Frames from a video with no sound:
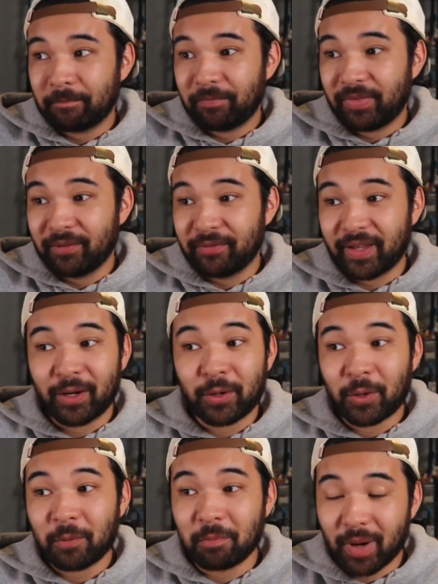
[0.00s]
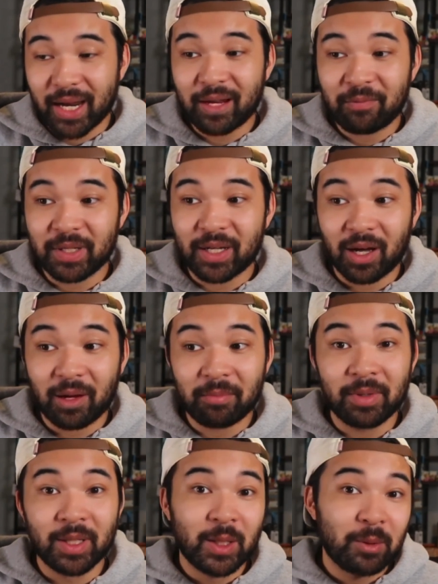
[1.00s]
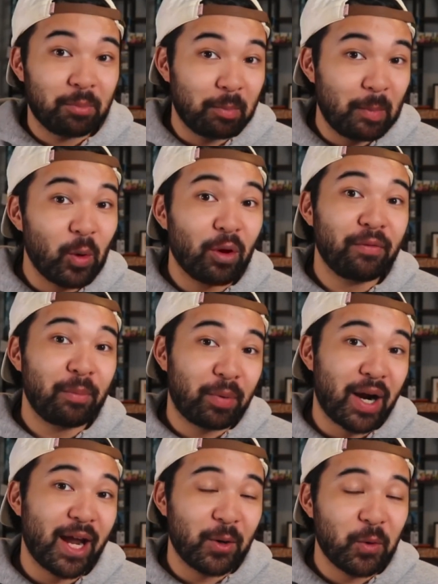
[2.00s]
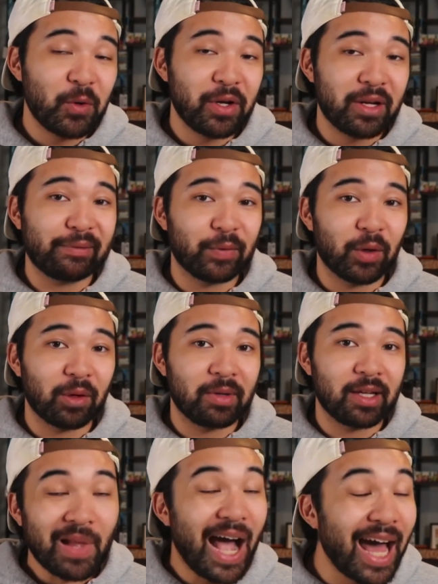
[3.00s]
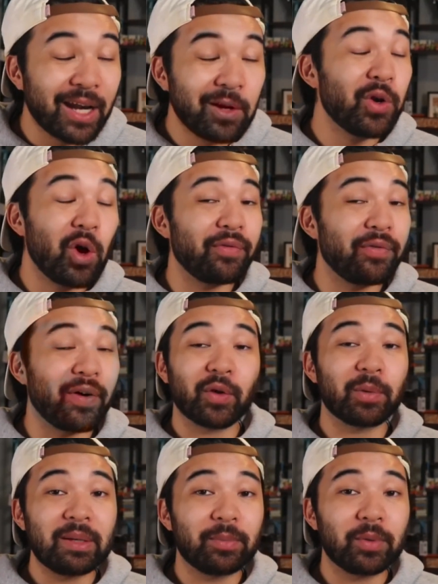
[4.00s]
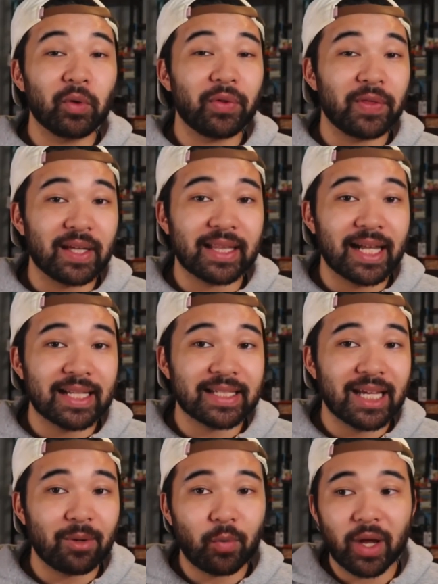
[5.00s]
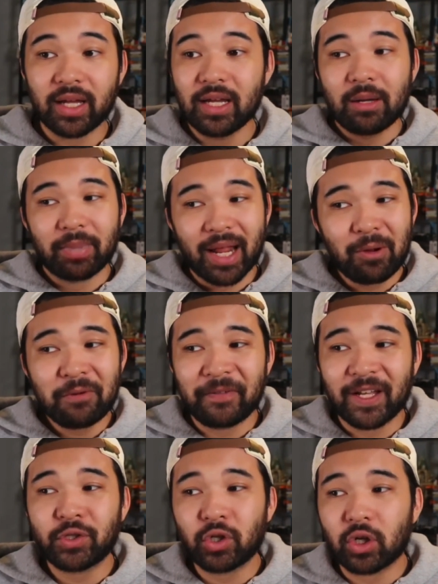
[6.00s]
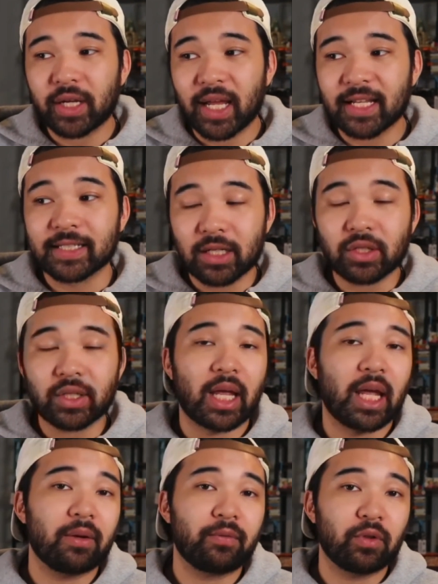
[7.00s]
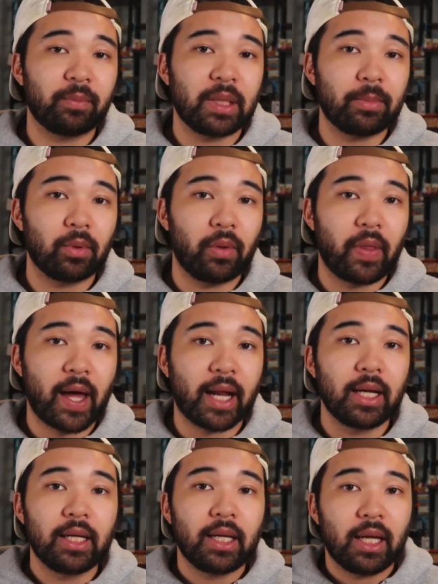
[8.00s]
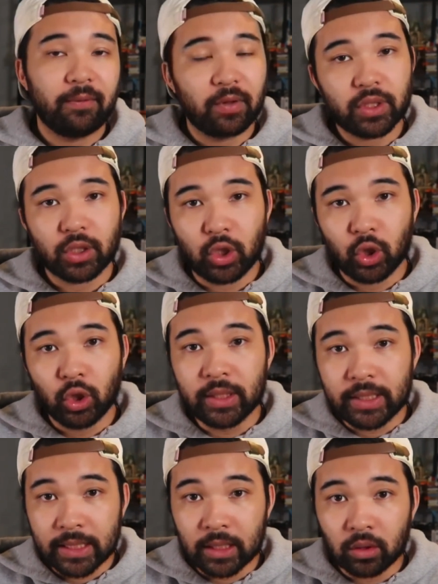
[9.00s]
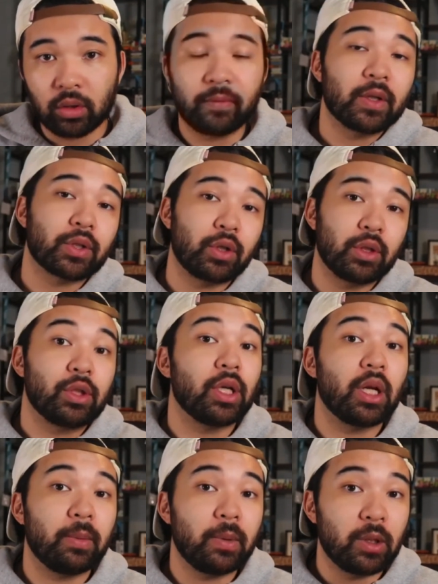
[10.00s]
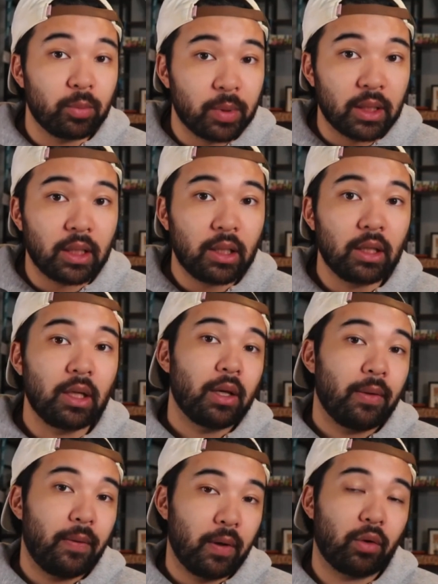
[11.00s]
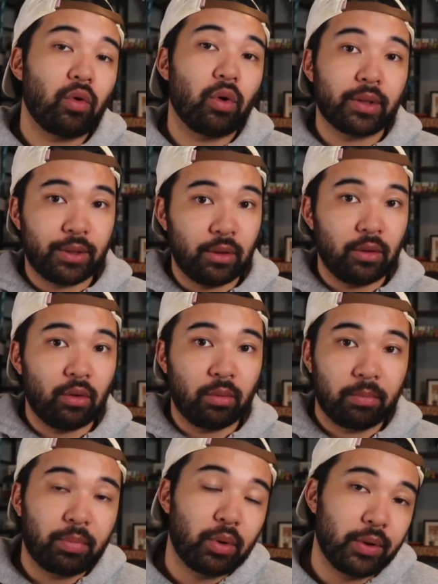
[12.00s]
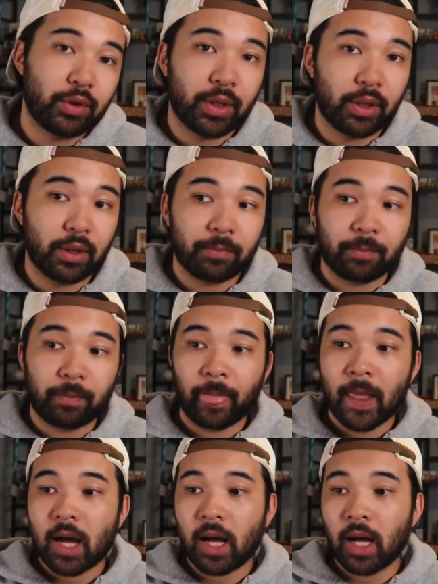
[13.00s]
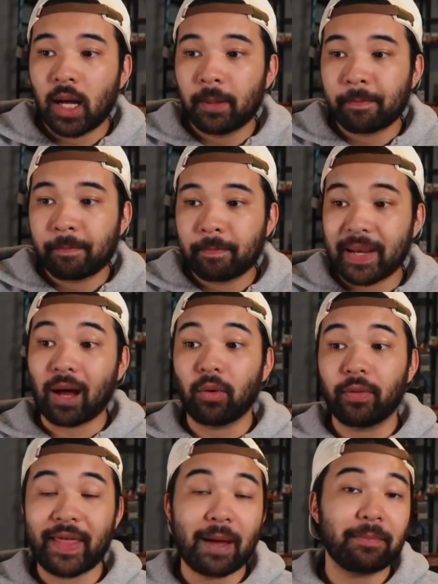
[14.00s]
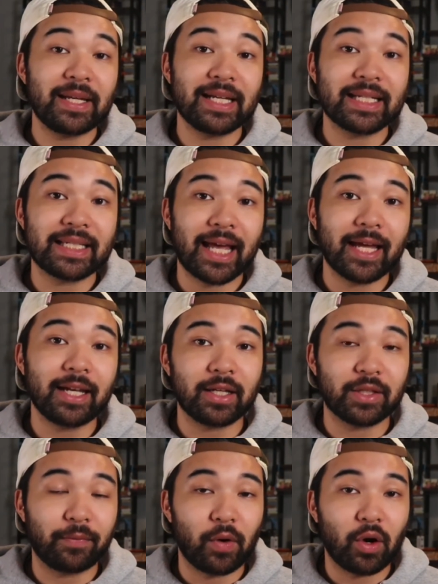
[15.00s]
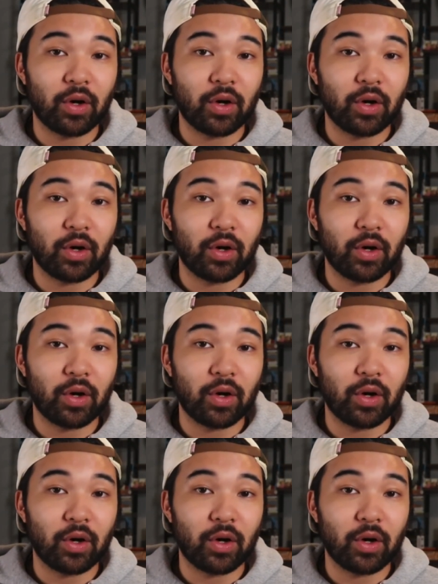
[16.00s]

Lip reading: the Venator might have become more of a priority for me. I don't know if other people think that same way, but I would venture to guess there's a handful of people that if there's a good deal, if there's a good GWP, they're going to pull the trigger. Now, that being said, as far